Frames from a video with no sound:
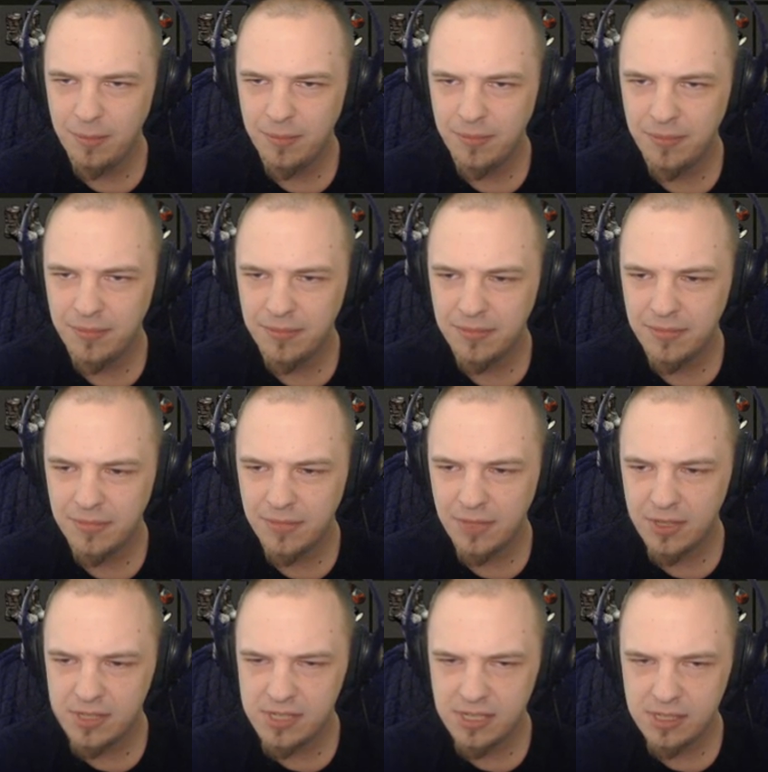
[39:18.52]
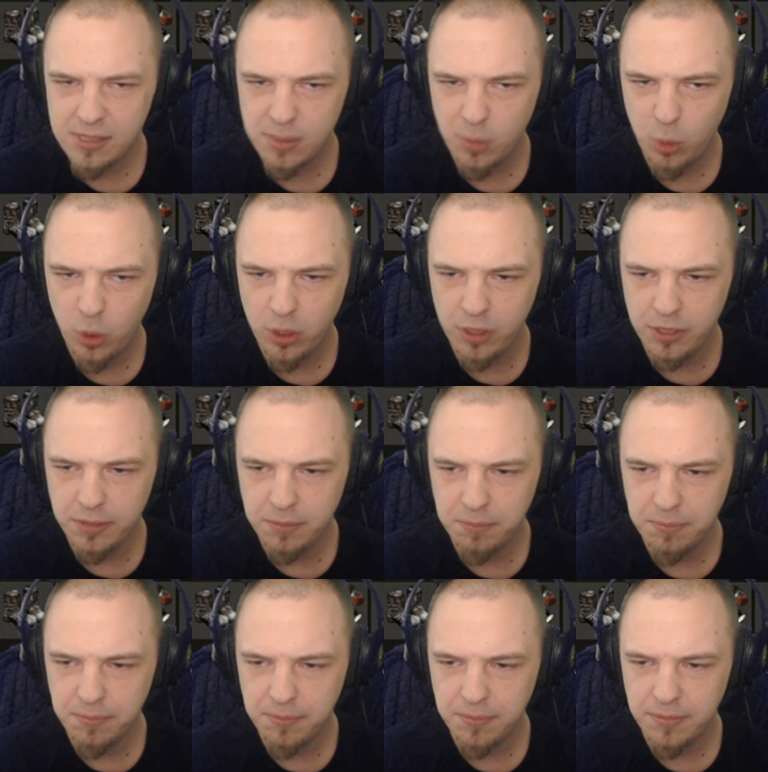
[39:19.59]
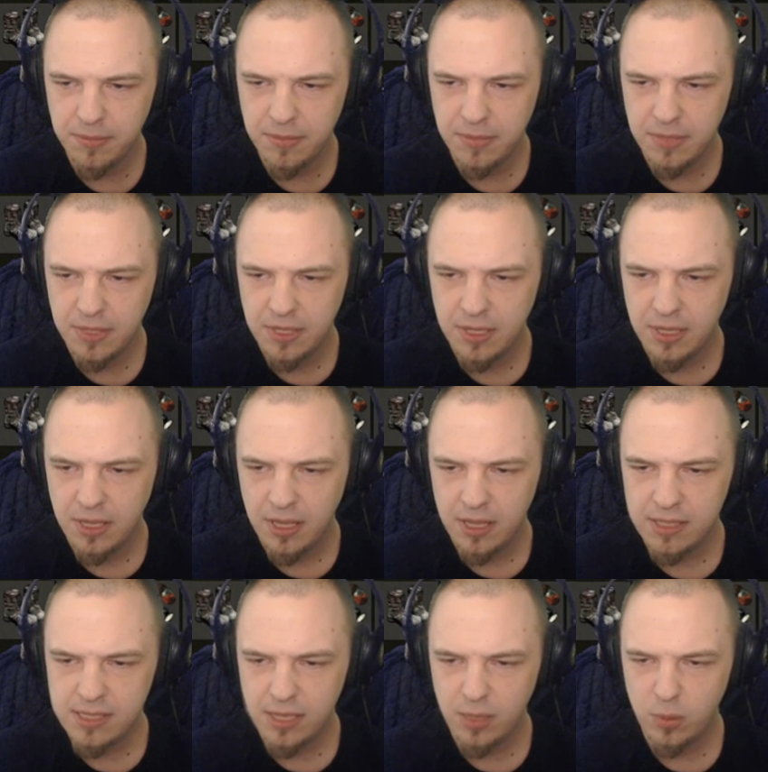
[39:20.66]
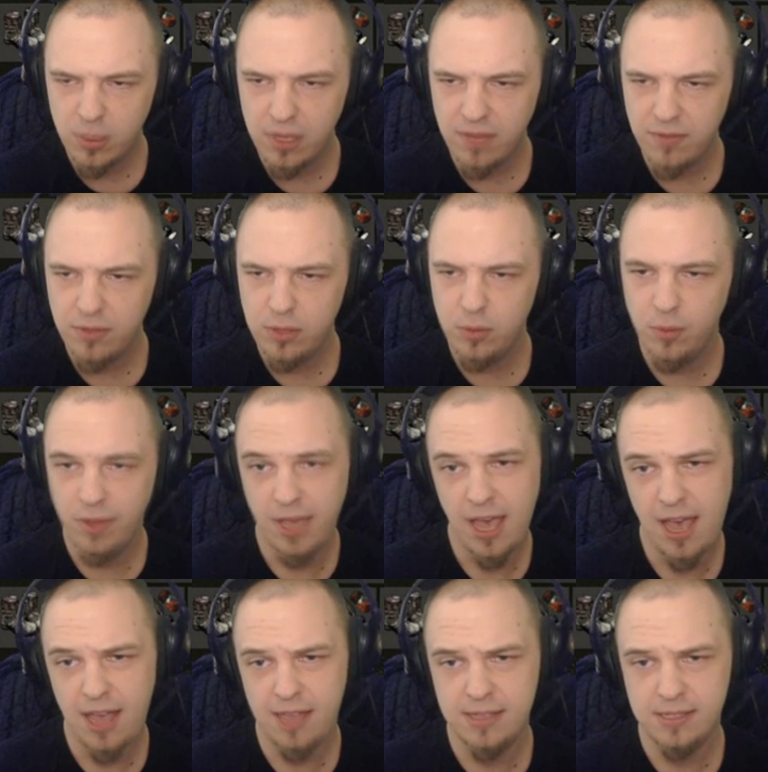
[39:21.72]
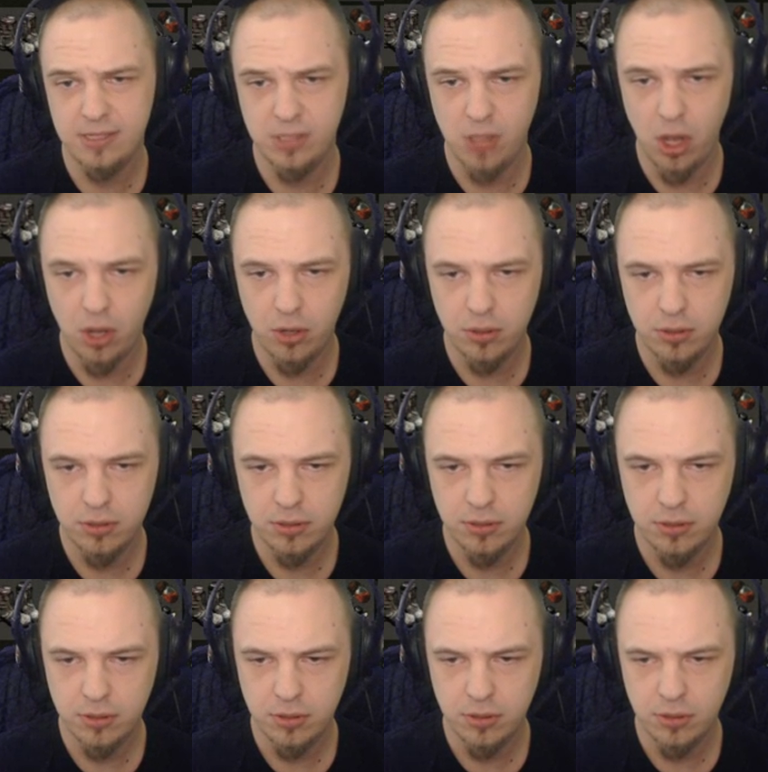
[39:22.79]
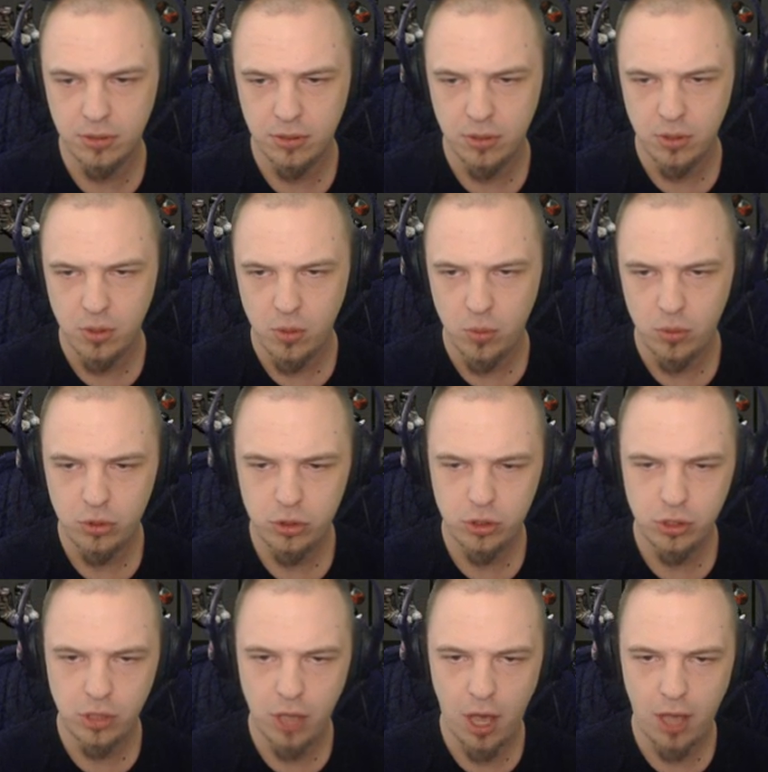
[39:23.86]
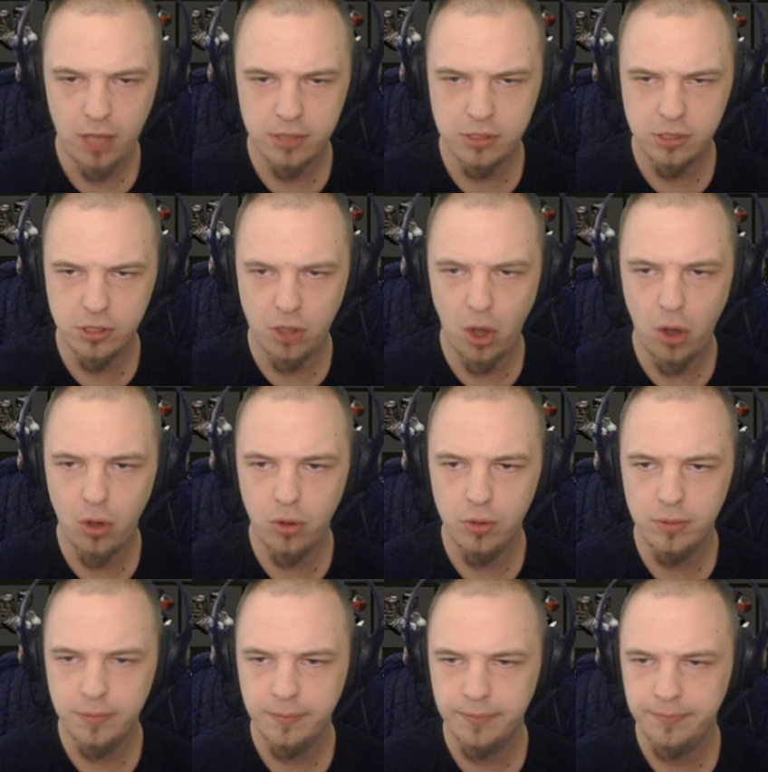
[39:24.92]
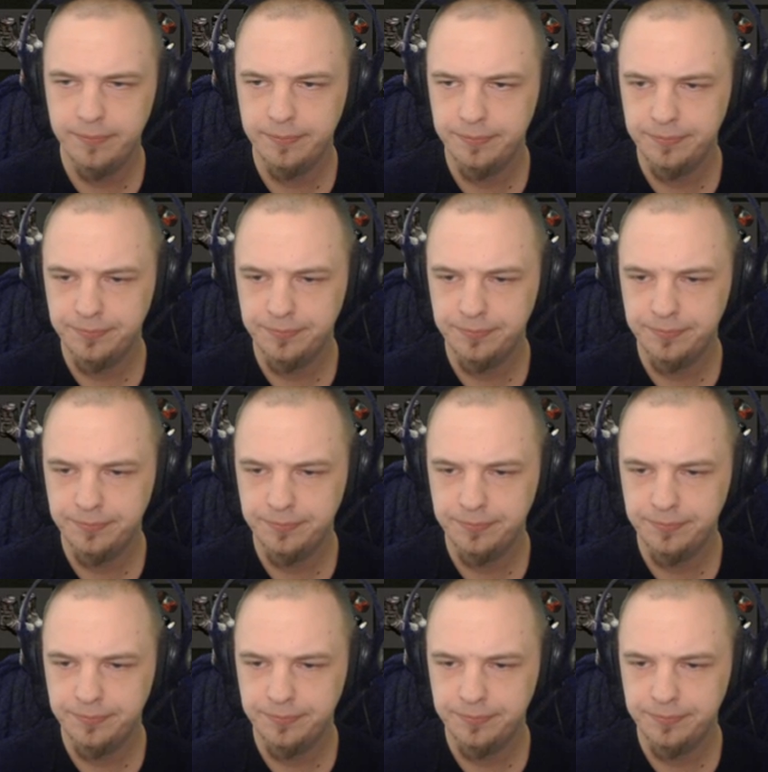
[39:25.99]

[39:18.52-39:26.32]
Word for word: um, I'll take some wood. I'll take whatever you got, suckle. What you got, suckle?